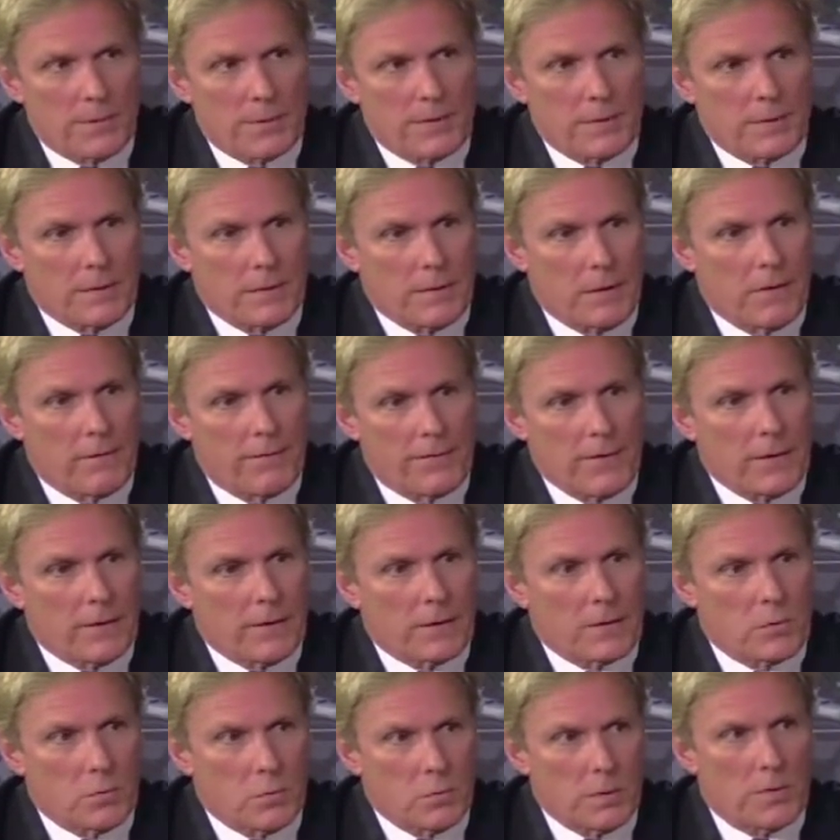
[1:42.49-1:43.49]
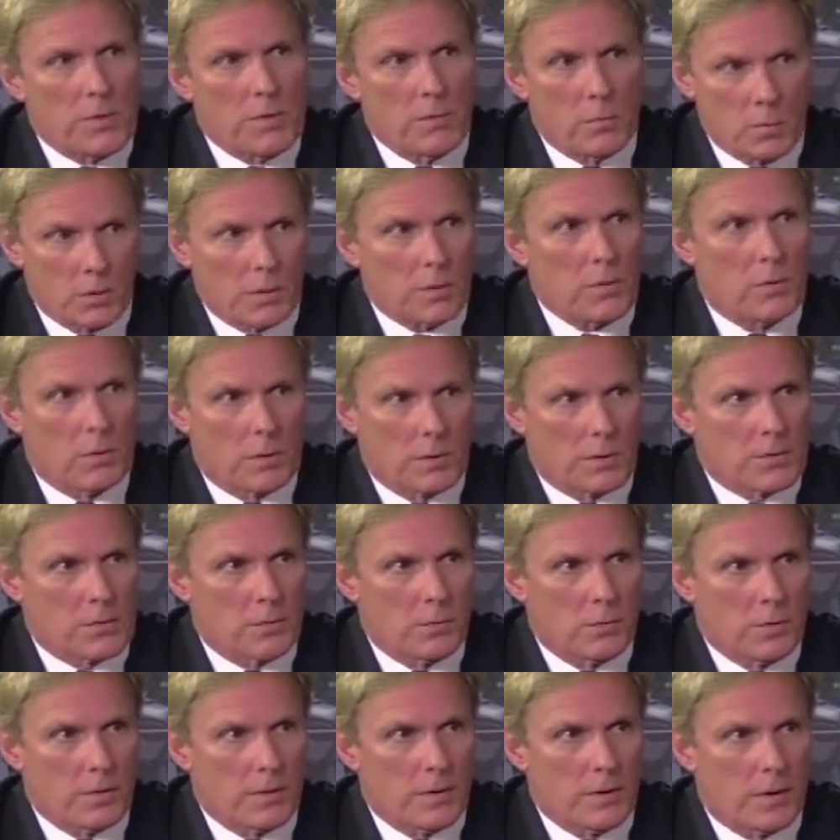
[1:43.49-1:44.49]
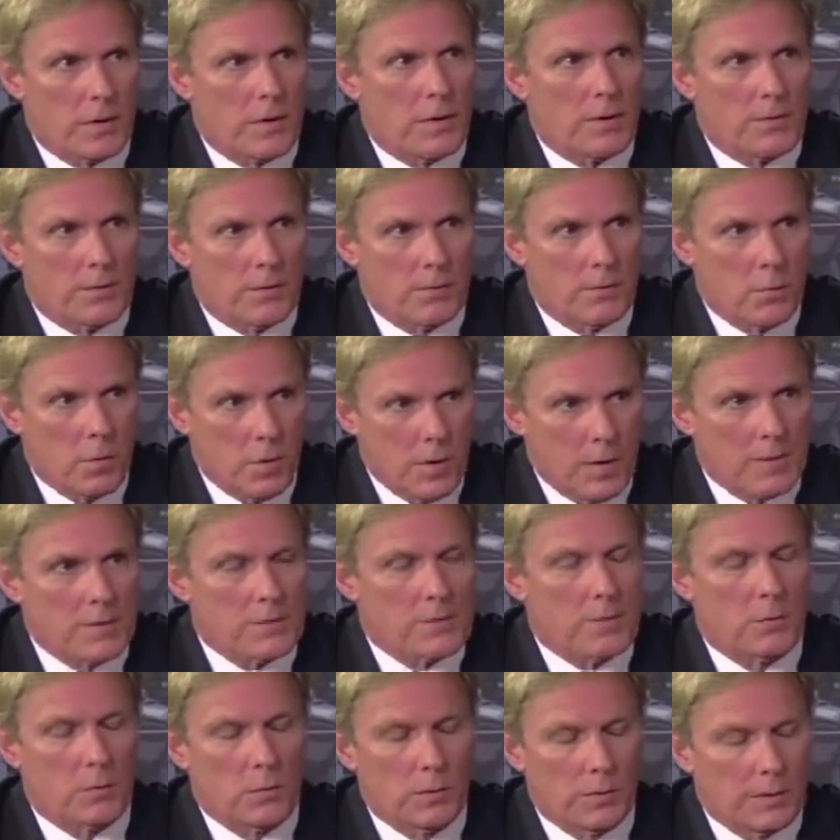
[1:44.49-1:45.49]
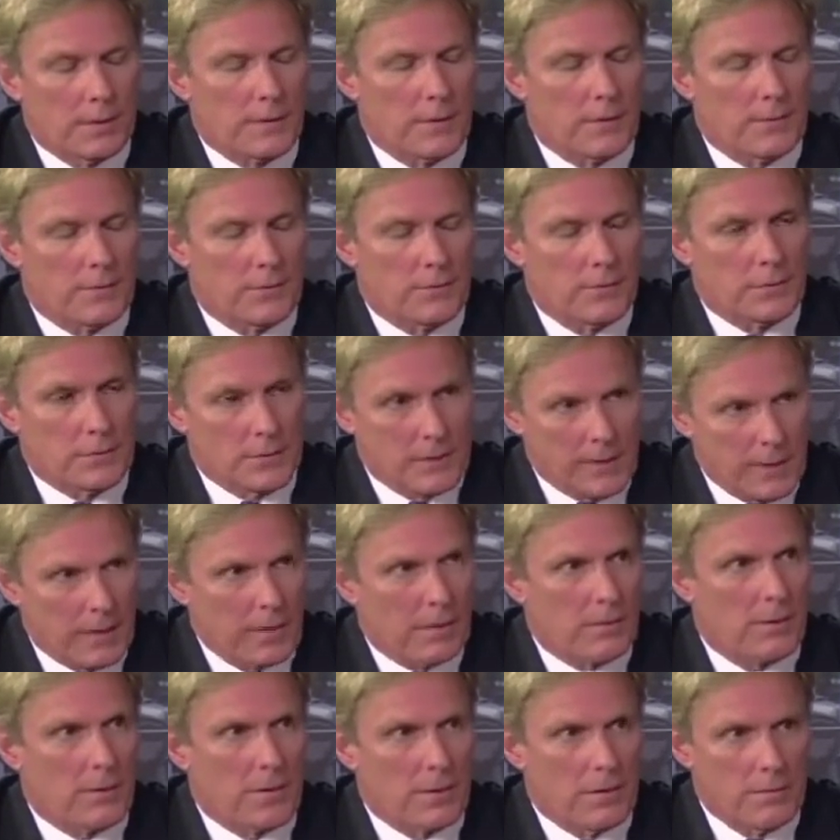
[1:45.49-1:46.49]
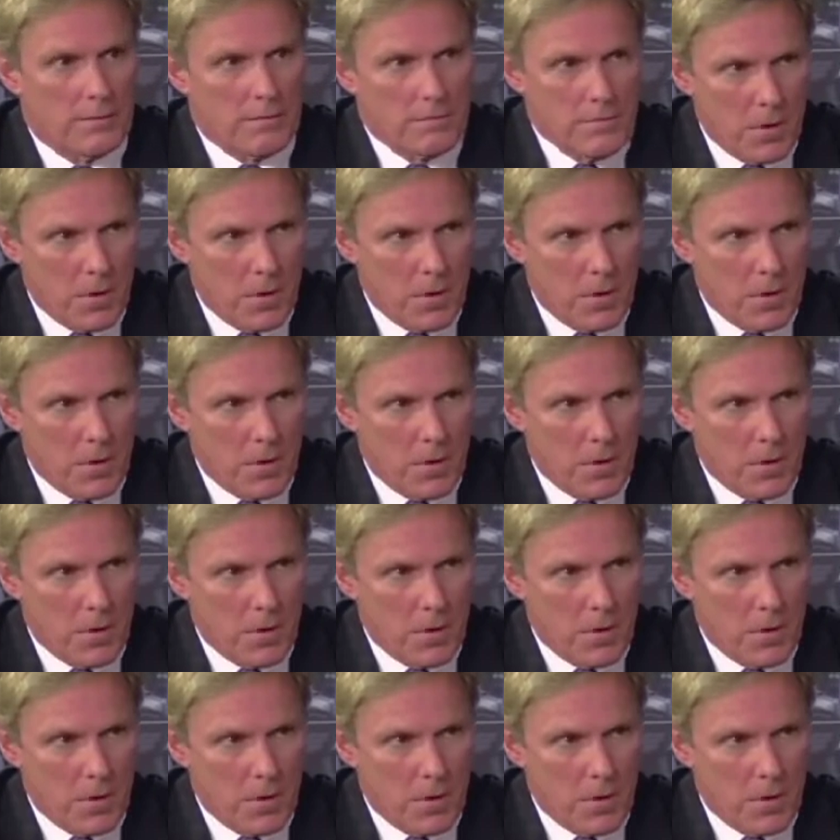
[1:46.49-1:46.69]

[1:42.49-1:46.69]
But in all fairness, we're the workhorse. We are the ones that really do carry the